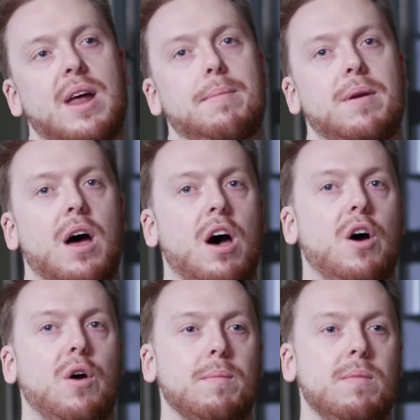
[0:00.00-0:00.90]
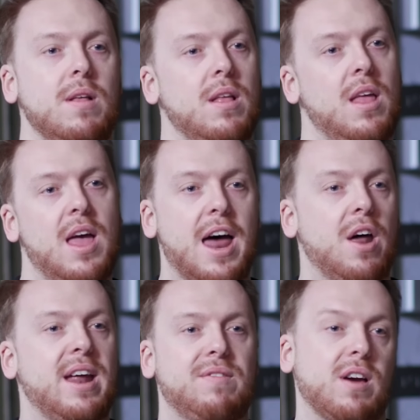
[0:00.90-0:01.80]
would happen at home
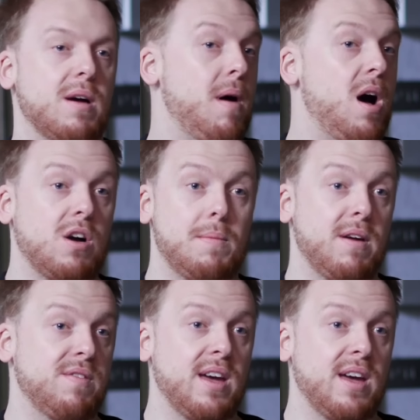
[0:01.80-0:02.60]
and I'd have like a mark on my